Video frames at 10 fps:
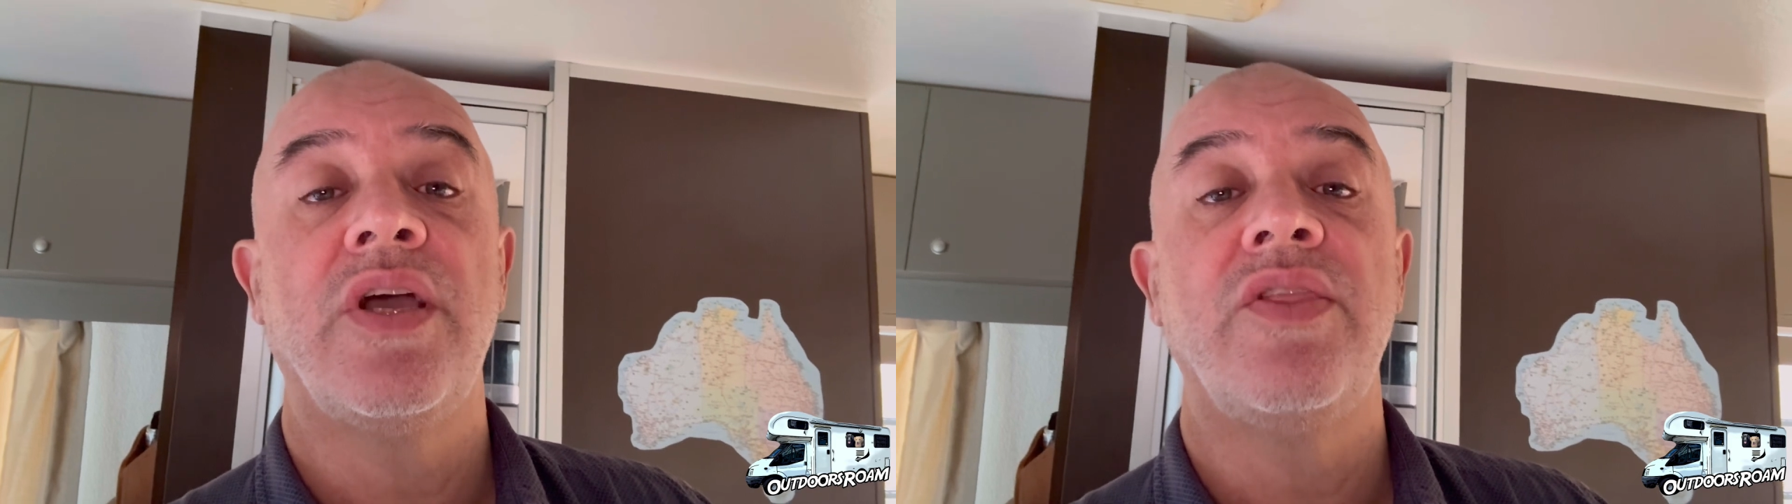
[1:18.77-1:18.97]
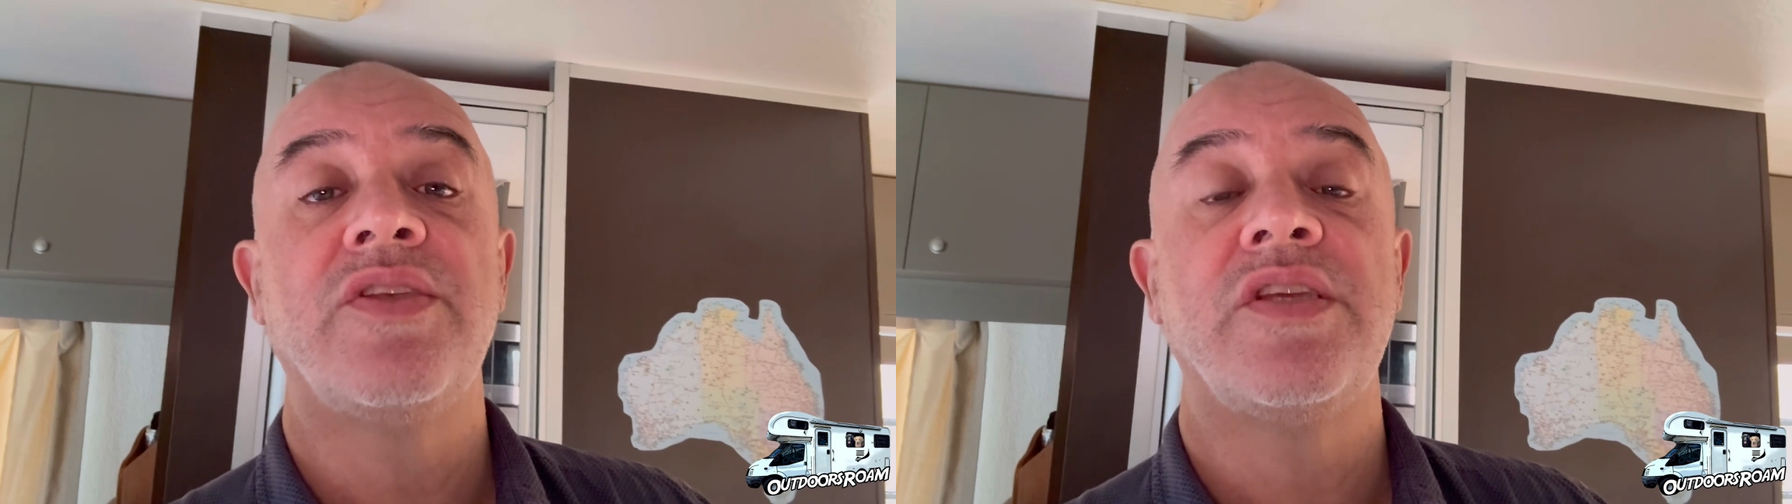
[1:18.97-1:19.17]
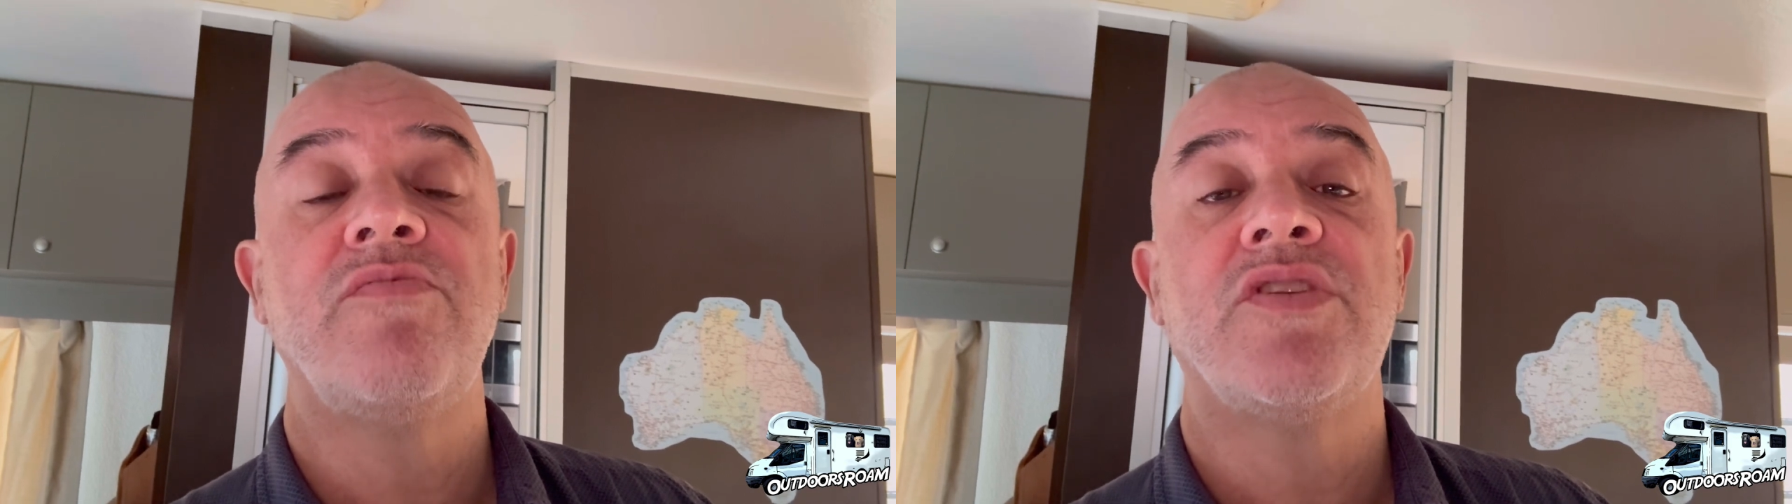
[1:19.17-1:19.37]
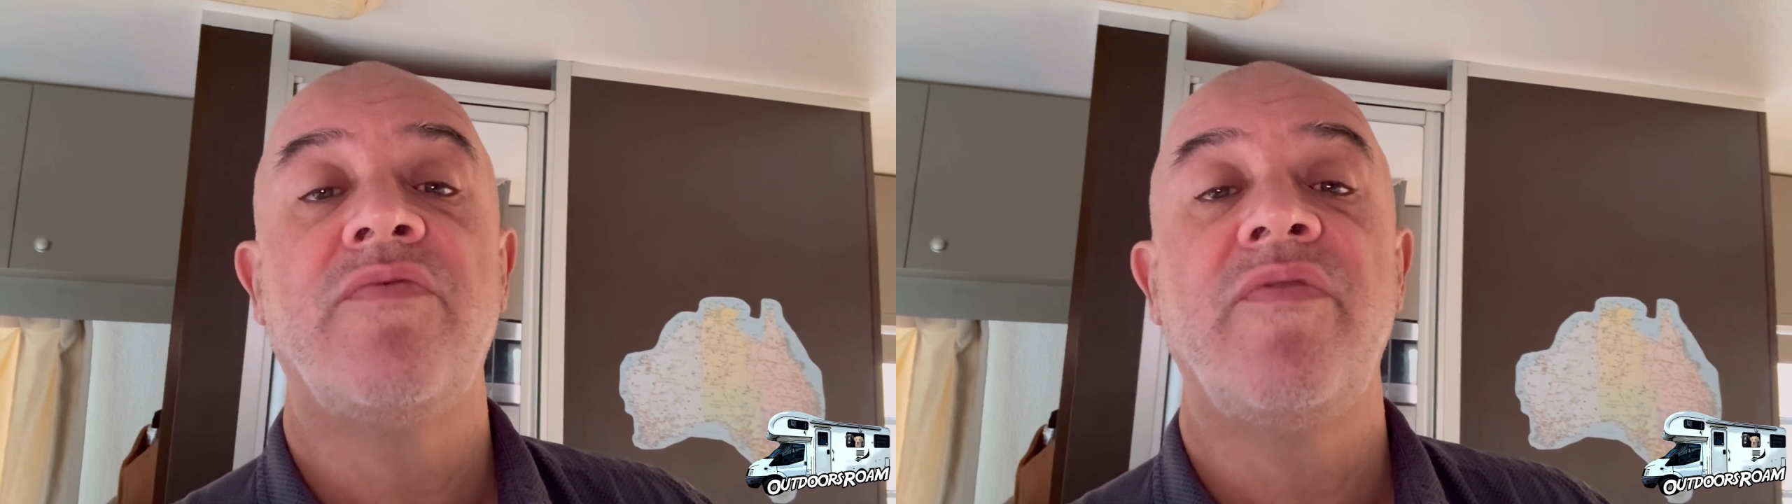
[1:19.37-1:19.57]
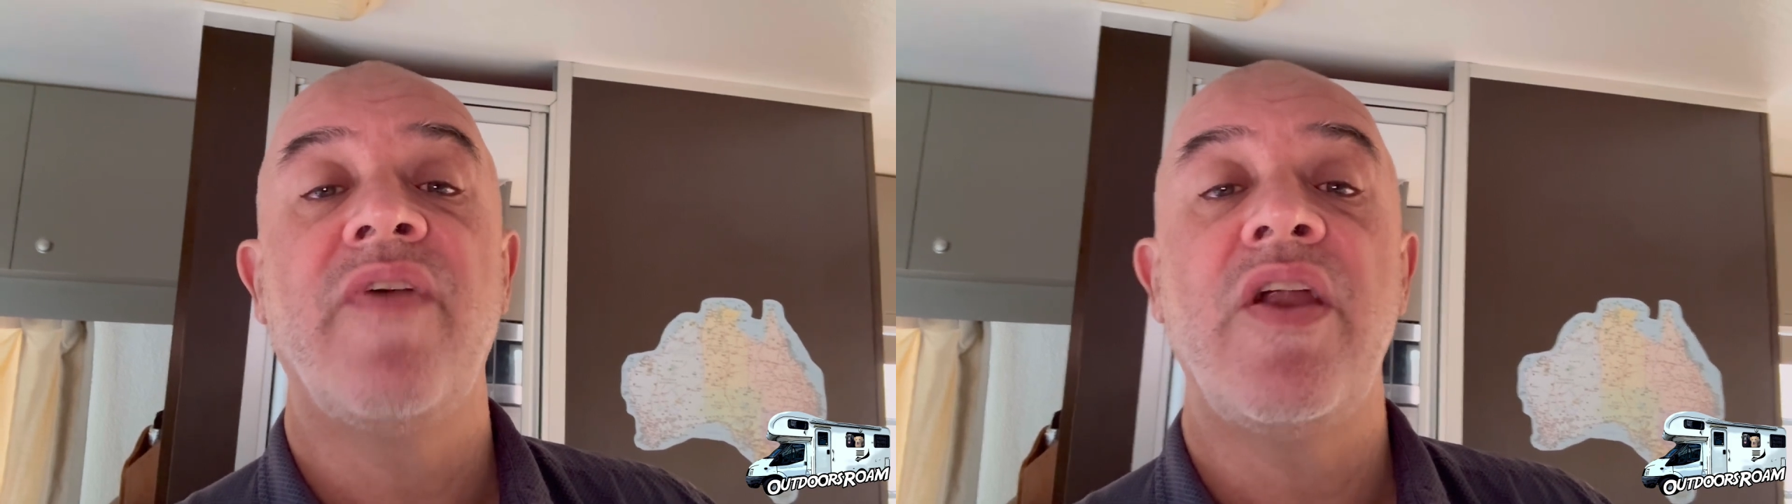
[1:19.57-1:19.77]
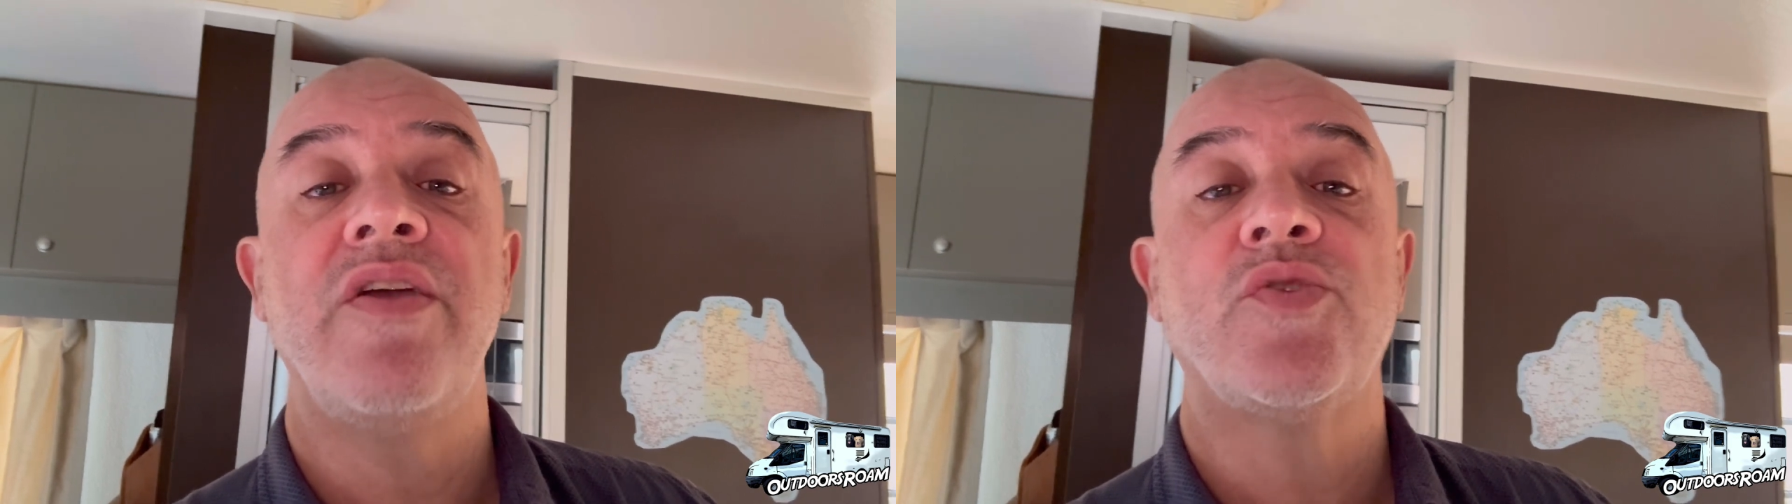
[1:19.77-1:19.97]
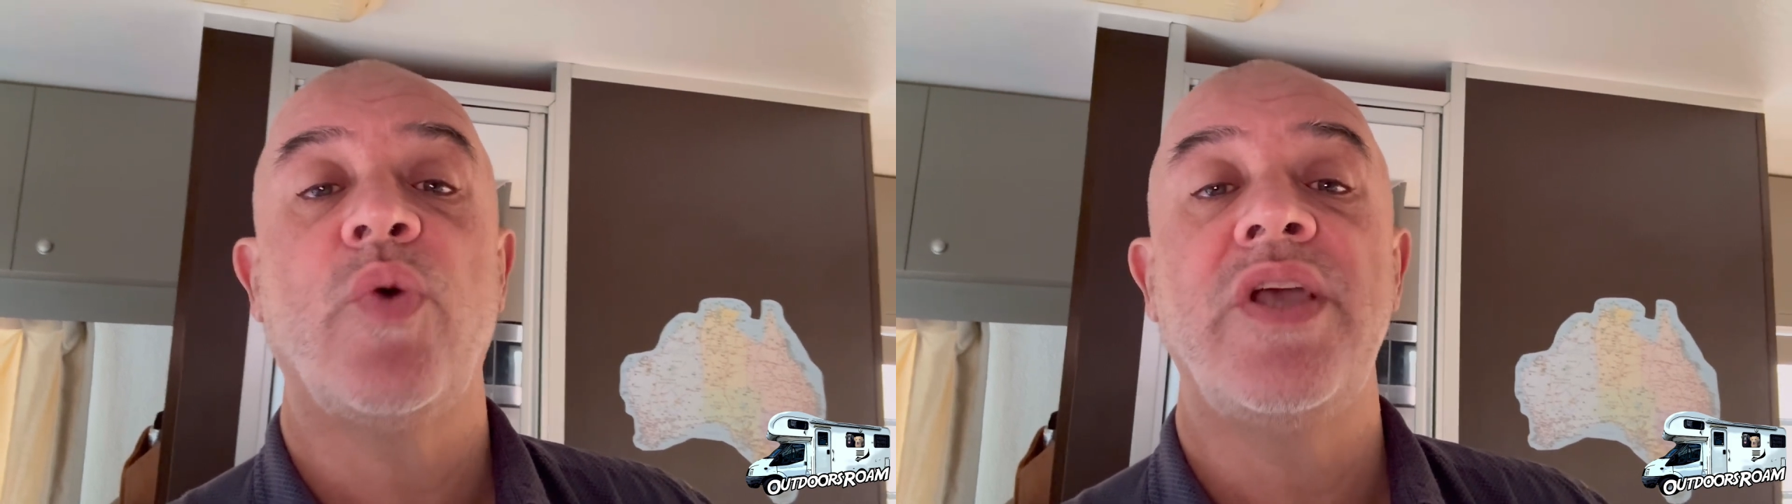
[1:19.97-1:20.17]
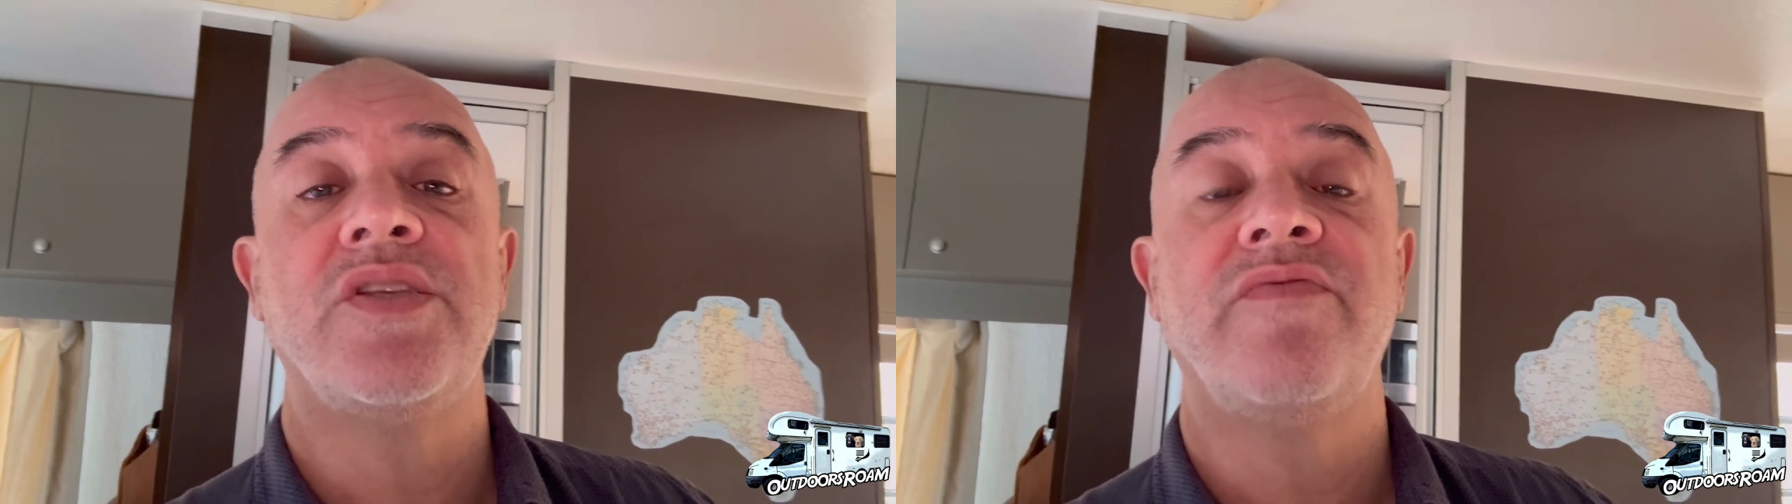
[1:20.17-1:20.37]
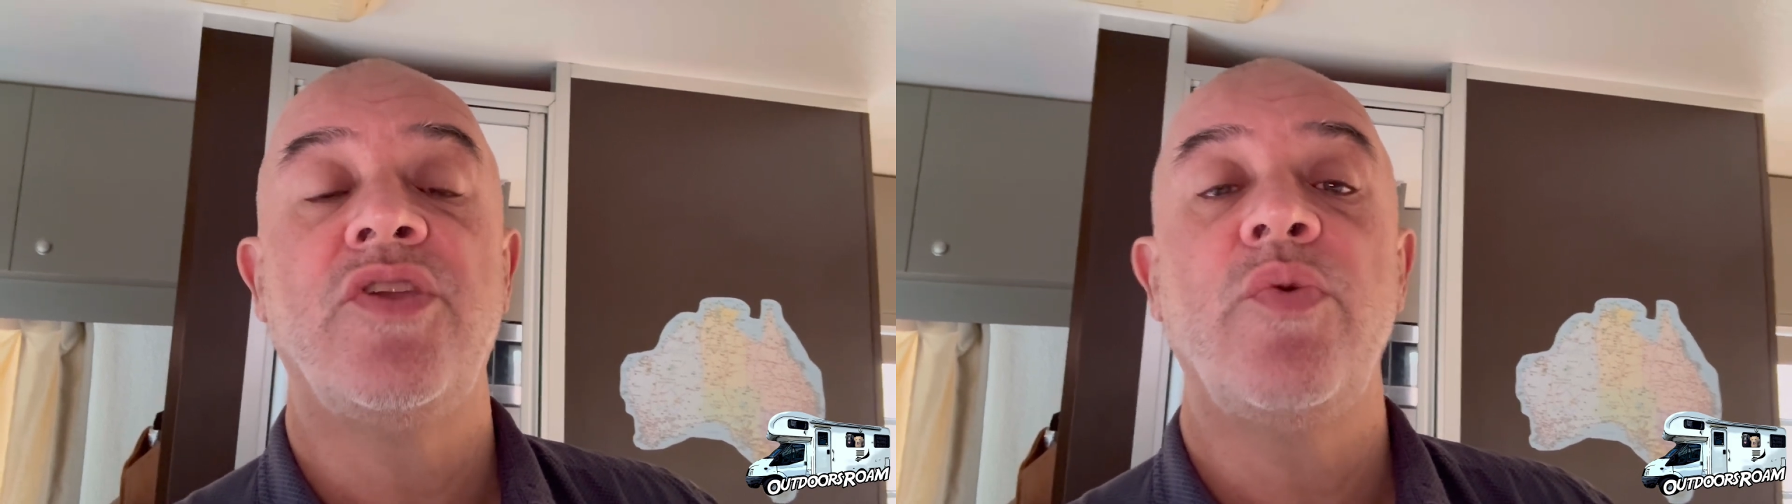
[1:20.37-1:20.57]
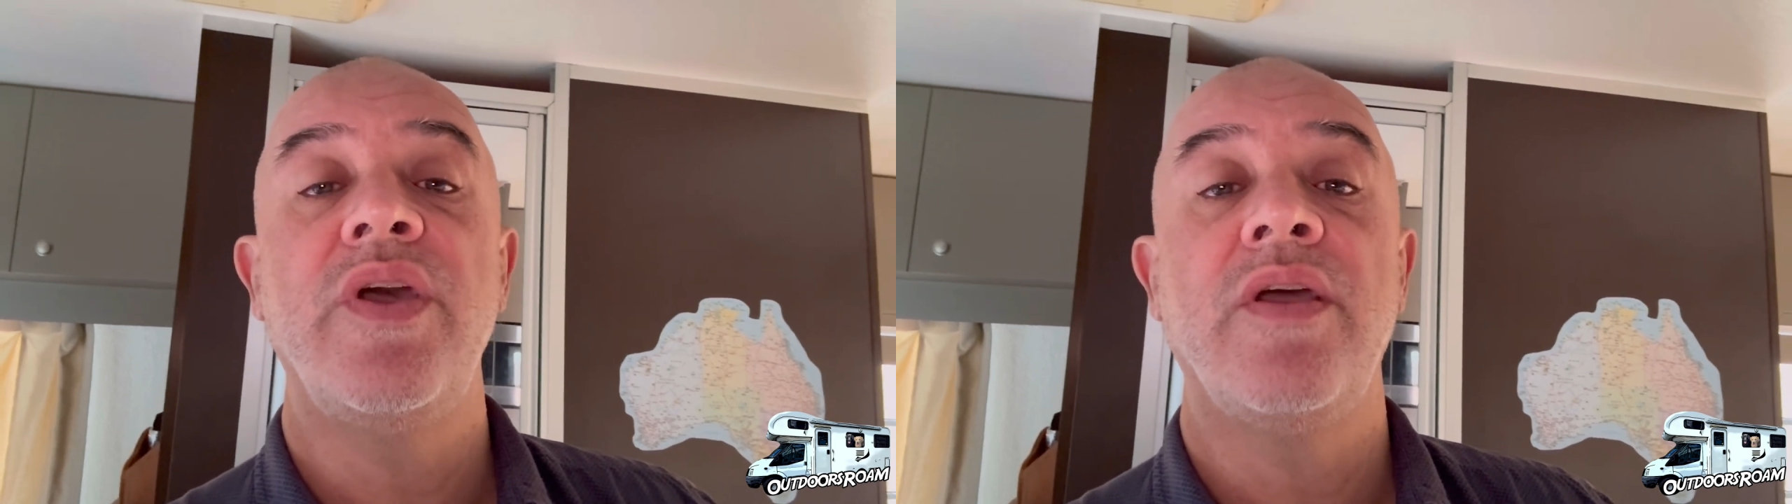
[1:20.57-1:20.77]
and there seems to be various ways of
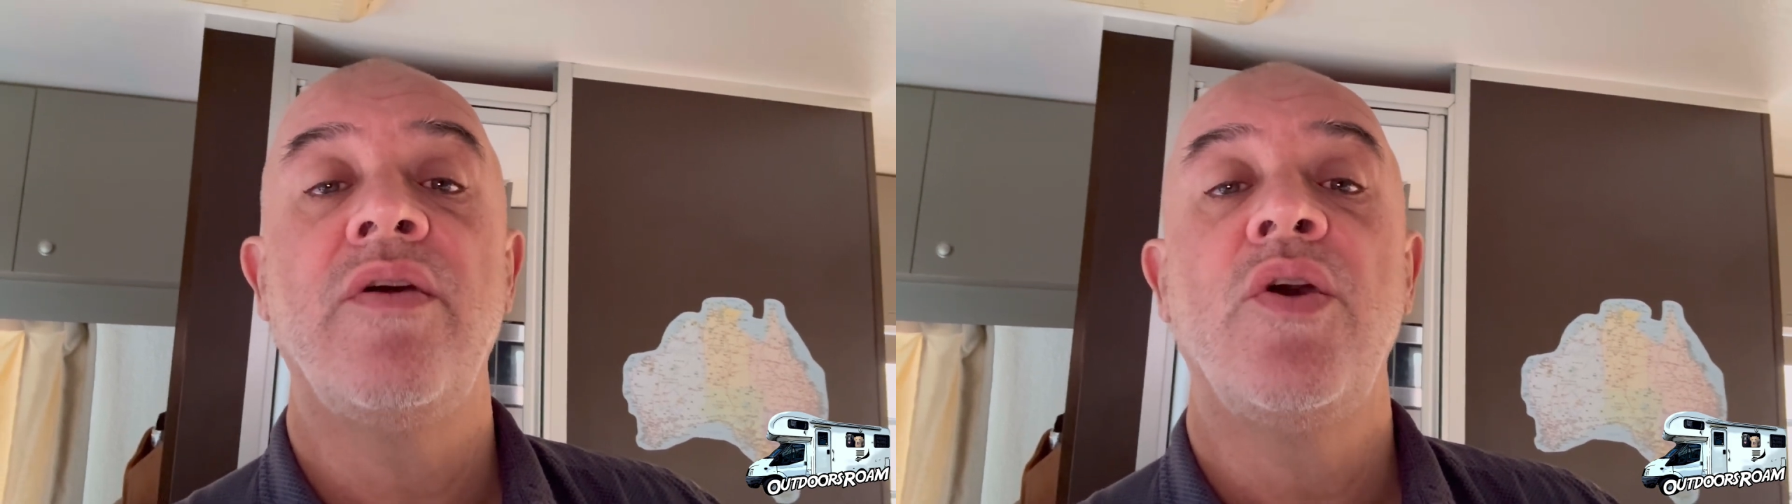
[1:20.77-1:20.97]
doing it,